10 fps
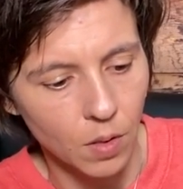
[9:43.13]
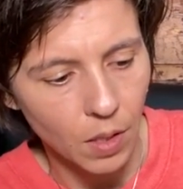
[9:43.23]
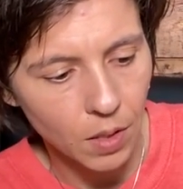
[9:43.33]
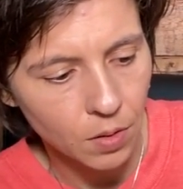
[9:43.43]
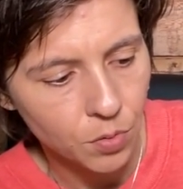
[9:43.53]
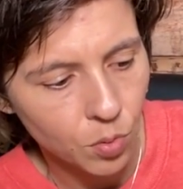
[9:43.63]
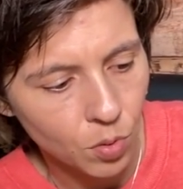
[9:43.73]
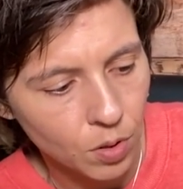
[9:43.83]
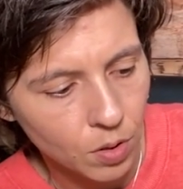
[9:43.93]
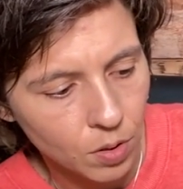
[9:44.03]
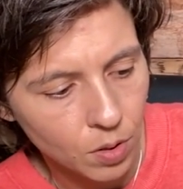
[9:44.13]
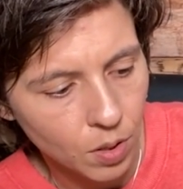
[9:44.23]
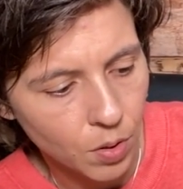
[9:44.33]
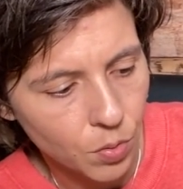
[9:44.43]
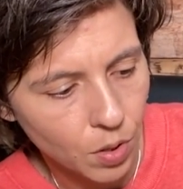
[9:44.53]
Eight of Swords,
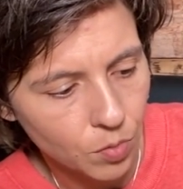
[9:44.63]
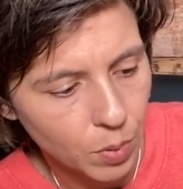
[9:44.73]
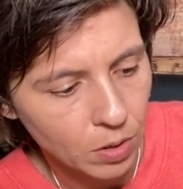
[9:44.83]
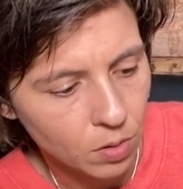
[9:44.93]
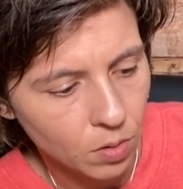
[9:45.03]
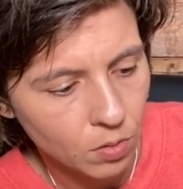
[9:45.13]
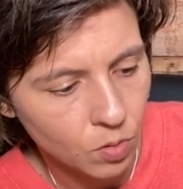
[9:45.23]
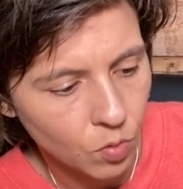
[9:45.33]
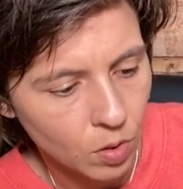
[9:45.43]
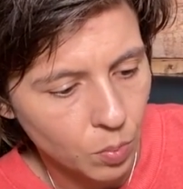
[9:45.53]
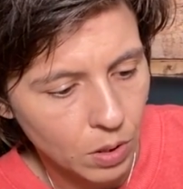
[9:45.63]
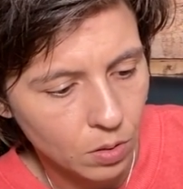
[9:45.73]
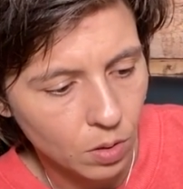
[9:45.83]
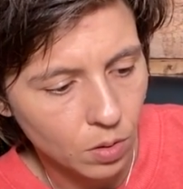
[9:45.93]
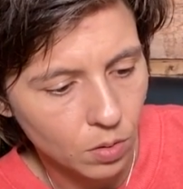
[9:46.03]
Three of Pentacles, Four of
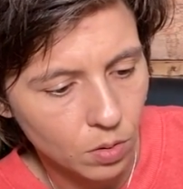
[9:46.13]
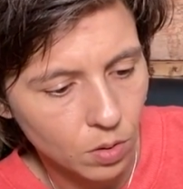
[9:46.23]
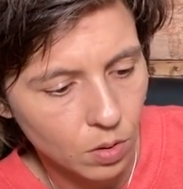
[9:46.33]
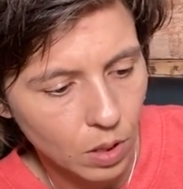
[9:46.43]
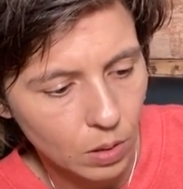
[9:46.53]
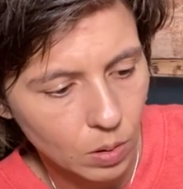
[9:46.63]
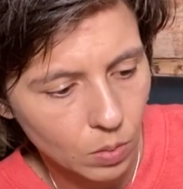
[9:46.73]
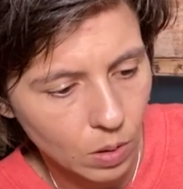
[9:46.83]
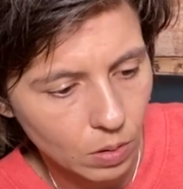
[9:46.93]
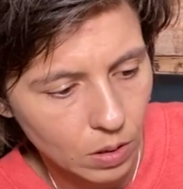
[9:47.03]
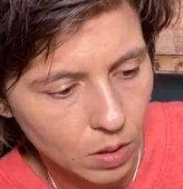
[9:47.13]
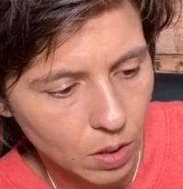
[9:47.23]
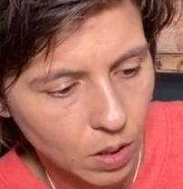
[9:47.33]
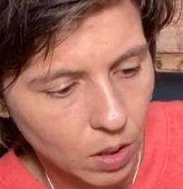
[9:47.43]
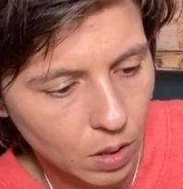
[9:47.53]
Pentacles. All right, so there is
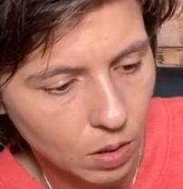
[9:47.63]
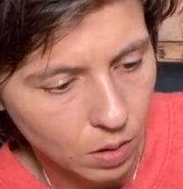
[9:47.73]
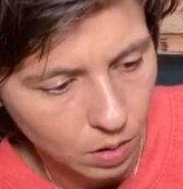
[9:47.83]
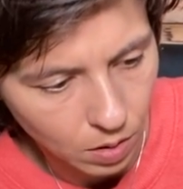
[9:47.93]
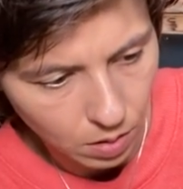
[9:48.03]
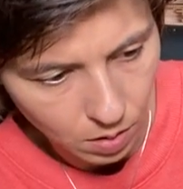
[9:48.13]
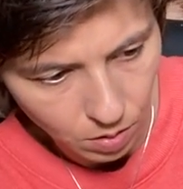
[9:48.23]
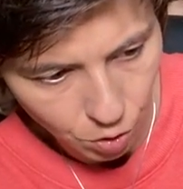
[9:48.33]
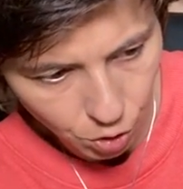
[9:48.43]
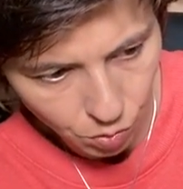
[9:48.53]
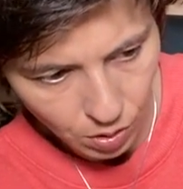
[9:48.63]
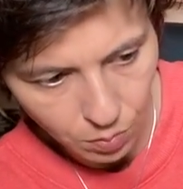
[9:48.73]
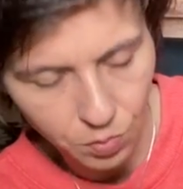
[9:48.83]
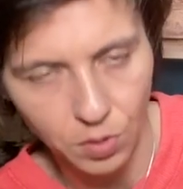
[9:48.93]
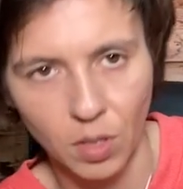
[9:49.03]
here showing
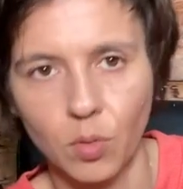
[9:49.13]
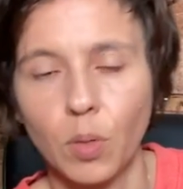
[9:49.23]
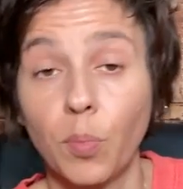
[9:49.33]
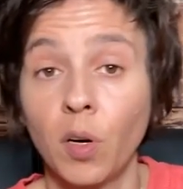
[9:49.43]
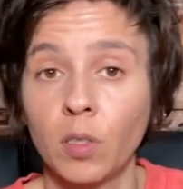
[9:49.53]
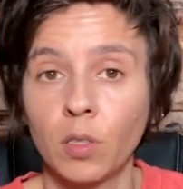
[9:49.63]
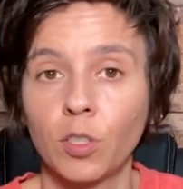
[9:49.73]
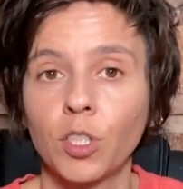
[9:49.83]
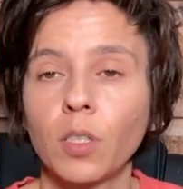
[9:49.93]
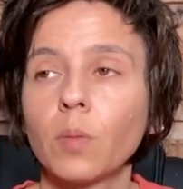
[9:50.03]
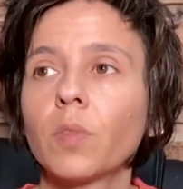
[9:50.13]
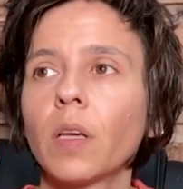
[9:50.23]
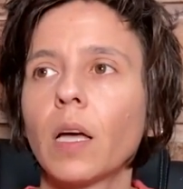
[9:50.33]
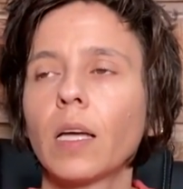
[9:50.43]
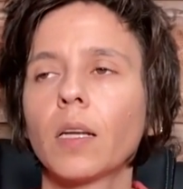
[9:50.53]
up for you a partnership
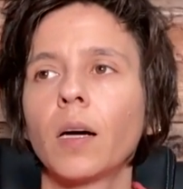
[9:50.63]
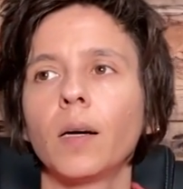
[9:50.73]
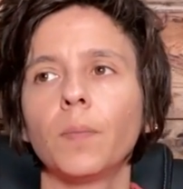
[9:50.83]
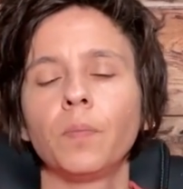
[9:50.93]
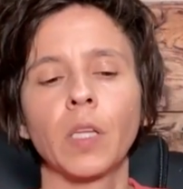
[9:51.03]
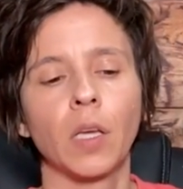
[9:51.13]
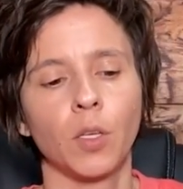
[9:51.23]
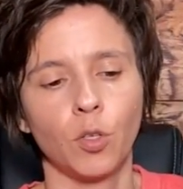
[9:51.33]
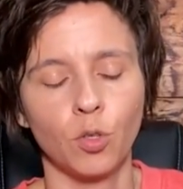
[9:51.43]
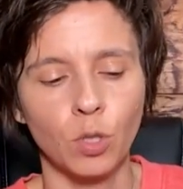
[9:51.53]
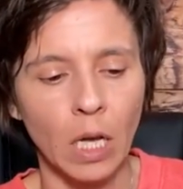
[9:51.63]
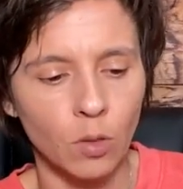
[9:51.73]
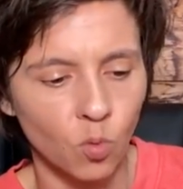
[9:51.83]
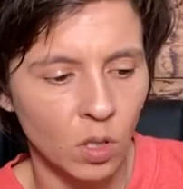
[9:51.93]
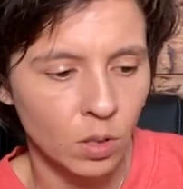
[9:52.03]
that um, you do
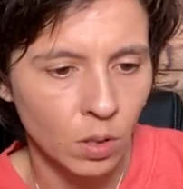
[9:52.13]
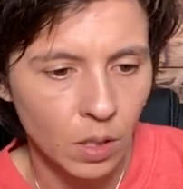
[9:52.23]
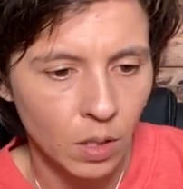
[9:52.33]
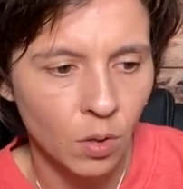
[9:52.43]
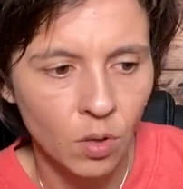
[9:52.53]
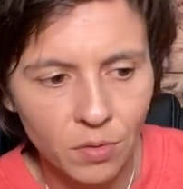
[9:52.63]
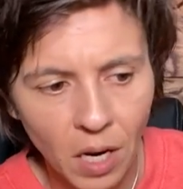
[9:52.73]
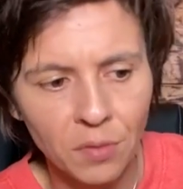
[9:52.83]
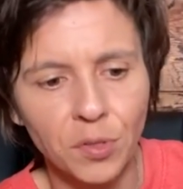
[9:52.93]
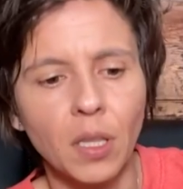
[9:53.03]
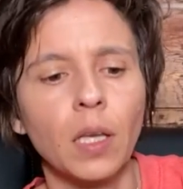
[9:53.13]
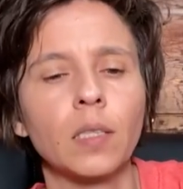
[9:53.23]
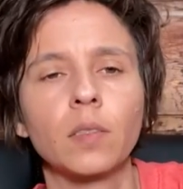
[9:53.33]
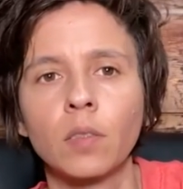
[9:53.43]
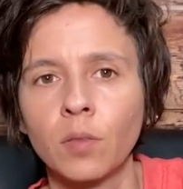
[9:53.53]
not want to let go of. I feel like
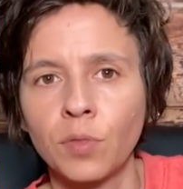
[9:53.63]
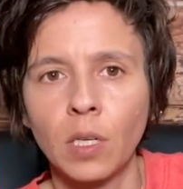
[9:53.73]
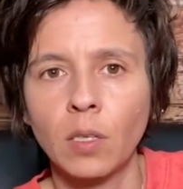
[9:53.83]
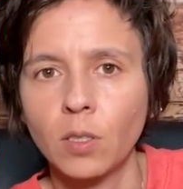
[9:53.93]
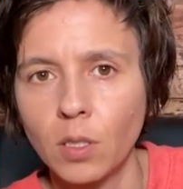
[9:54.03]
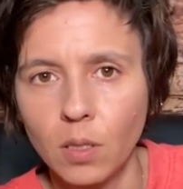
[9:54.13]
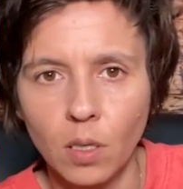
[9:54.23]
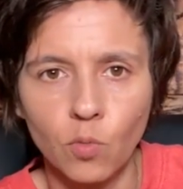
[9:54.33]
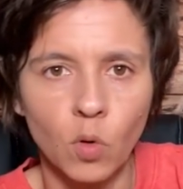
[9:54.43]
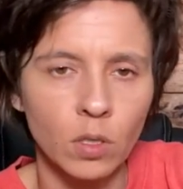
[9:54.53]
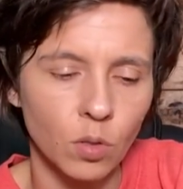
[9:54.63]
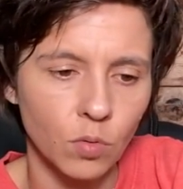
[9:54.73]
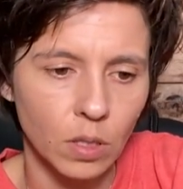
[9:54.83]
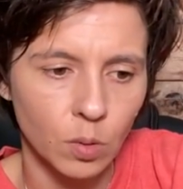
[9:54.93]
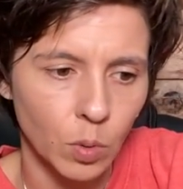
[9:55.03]
it's a different energy than what you've
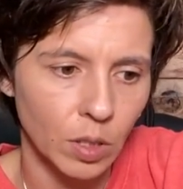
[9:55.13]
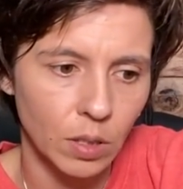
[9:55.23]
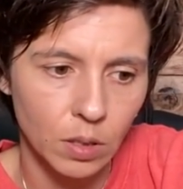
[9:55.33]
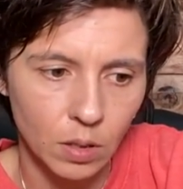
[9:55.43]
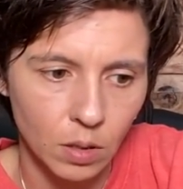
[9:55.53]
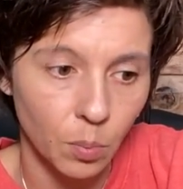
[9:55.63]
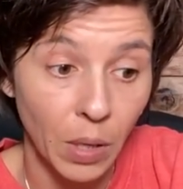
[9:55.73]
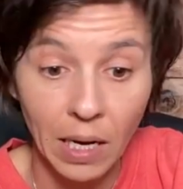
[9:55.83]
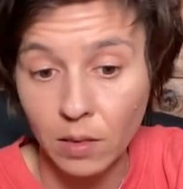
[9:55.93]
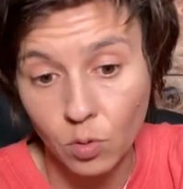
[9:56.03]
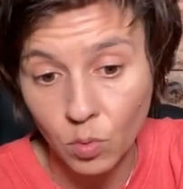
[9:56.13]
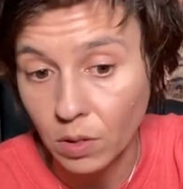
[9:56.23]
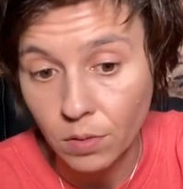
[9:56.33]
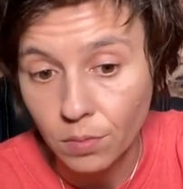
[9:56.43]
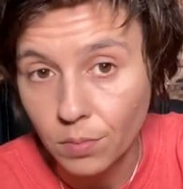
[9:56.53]
experienced in the past
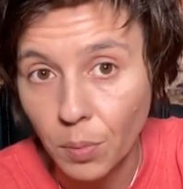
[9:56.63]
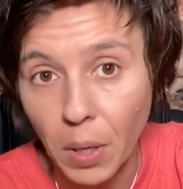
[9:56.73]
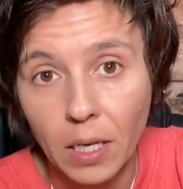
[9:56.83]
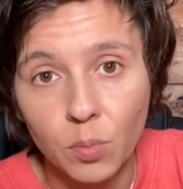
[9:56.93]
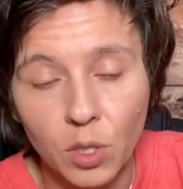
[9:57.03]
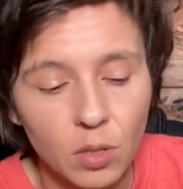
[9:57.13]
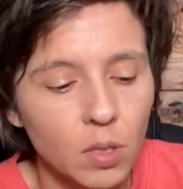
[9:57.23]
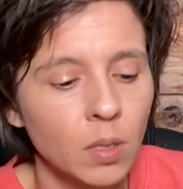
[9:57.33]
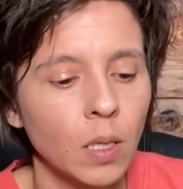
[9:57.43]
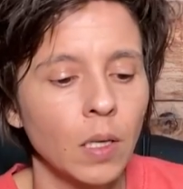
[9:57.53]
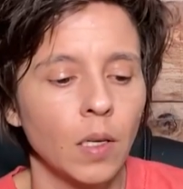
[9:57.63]
with the past person.